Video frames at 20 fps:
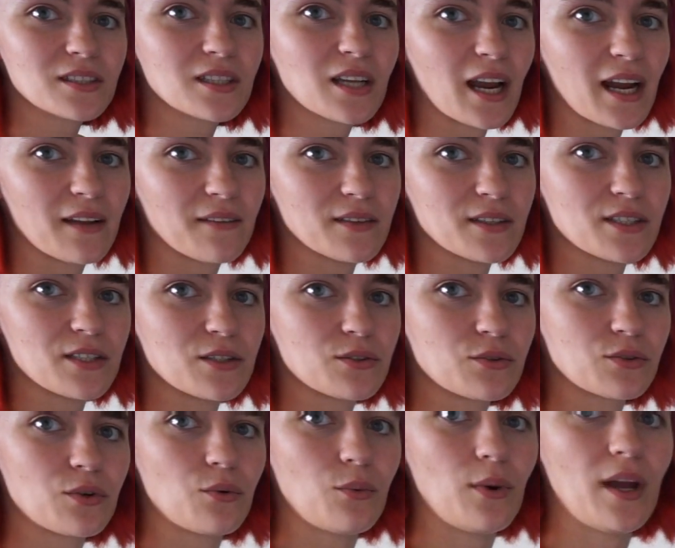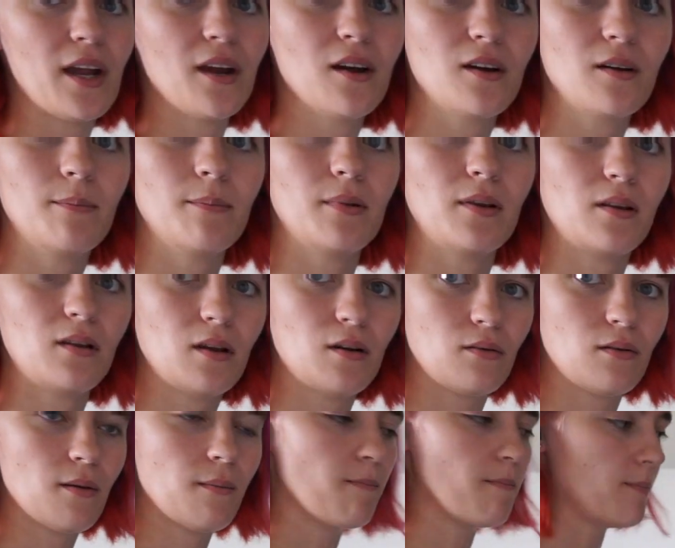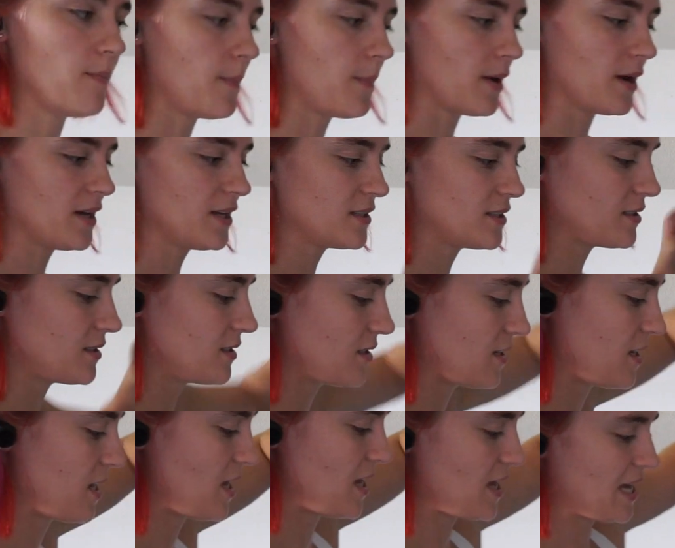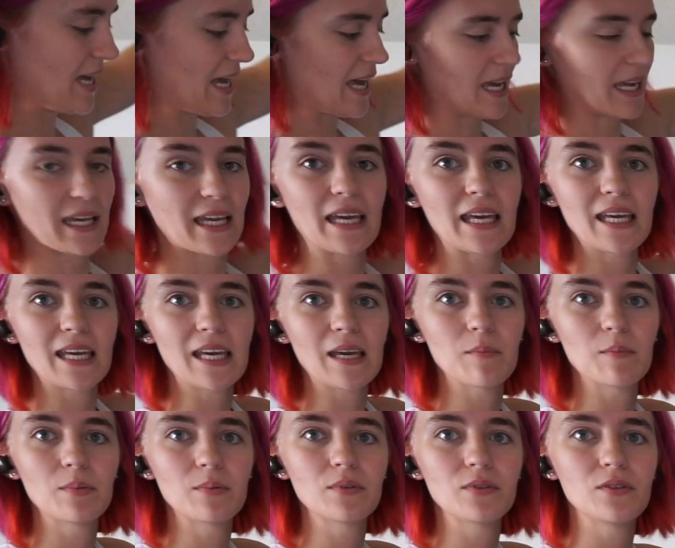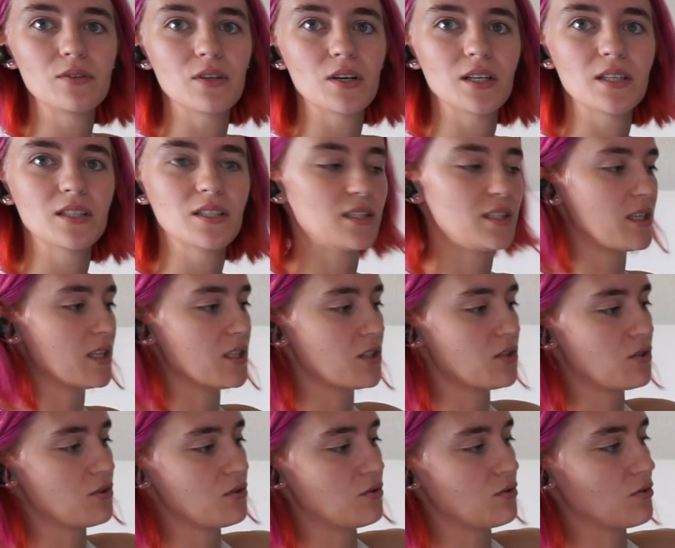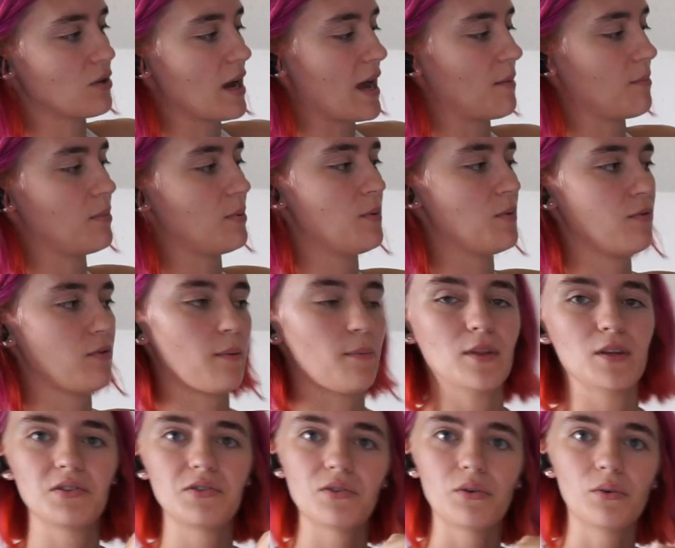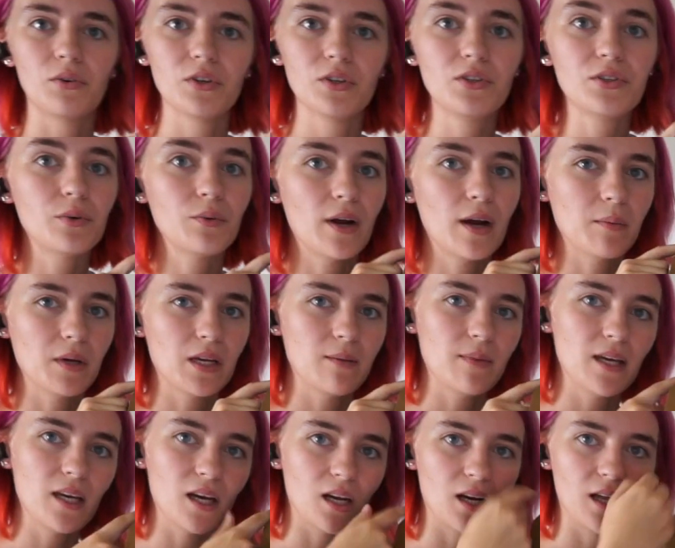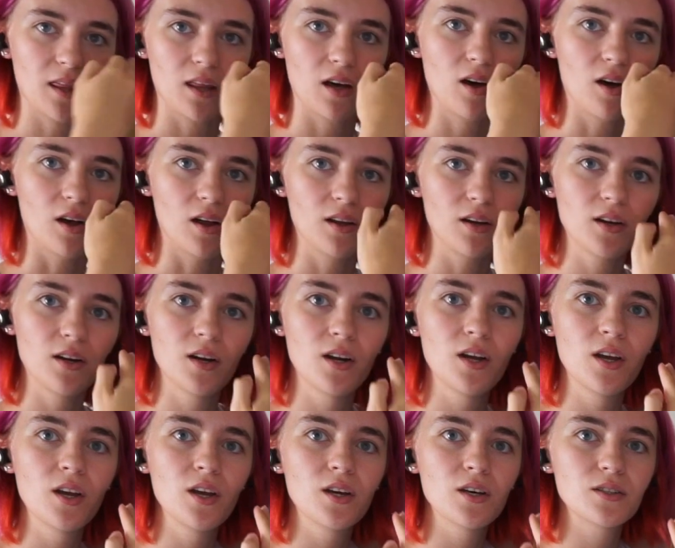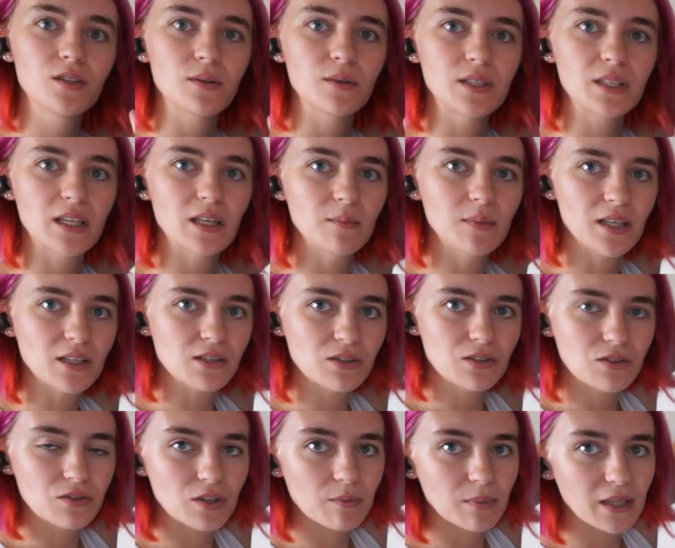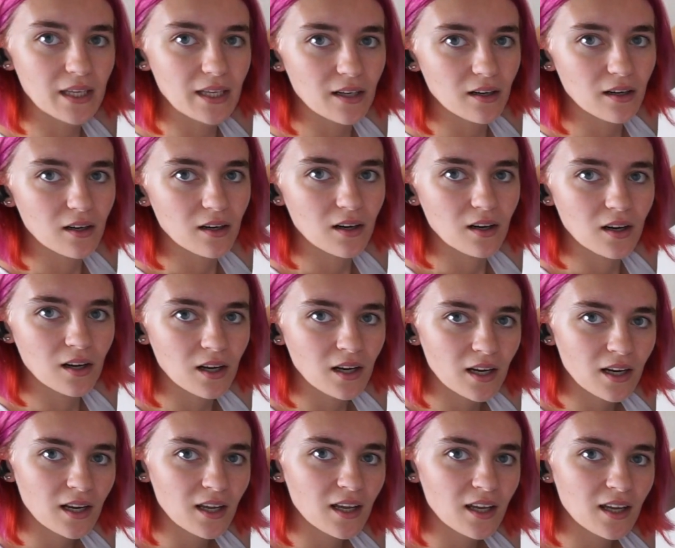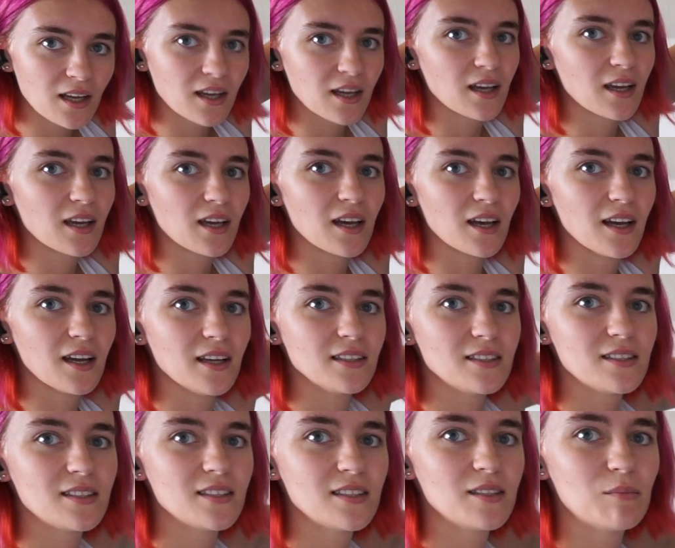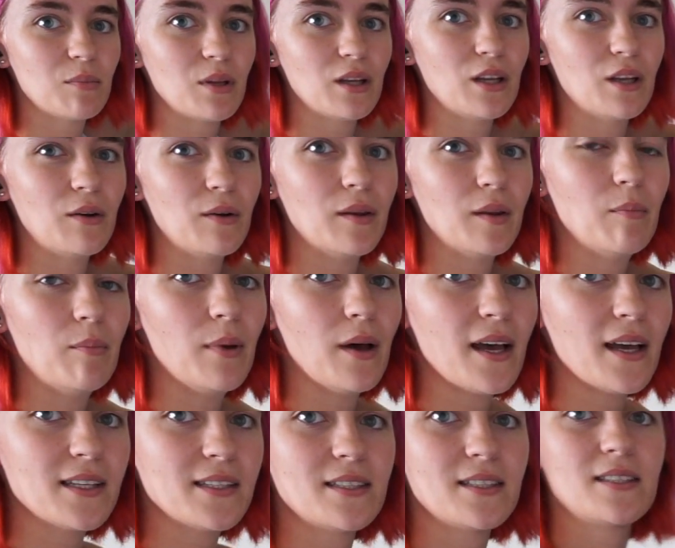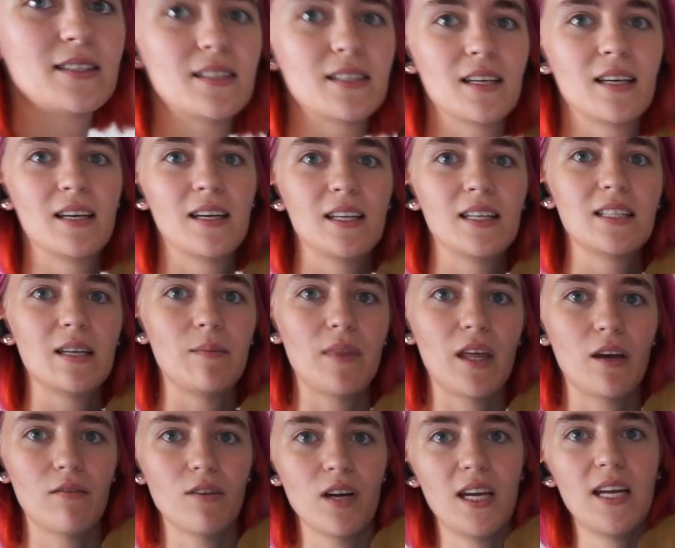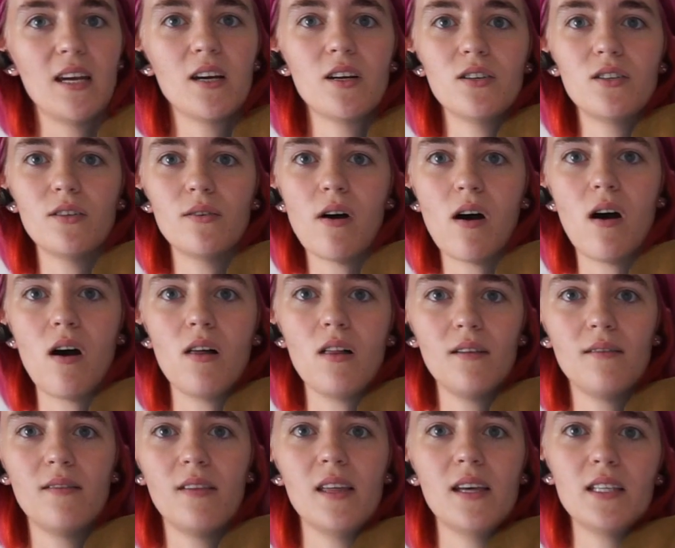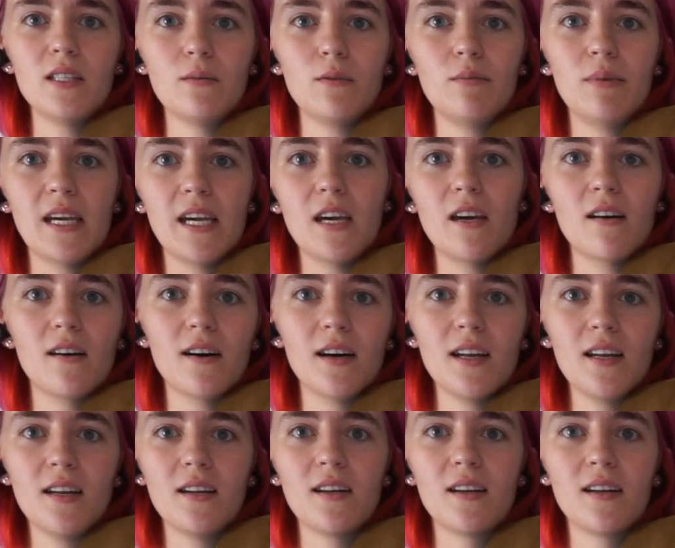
kind of a square below the bust and keep just the strap from the shoulder to where I'm going to be cutting the collar. So it's going to be a strip here, cut below the bust, same thing over here. So all of this will be gone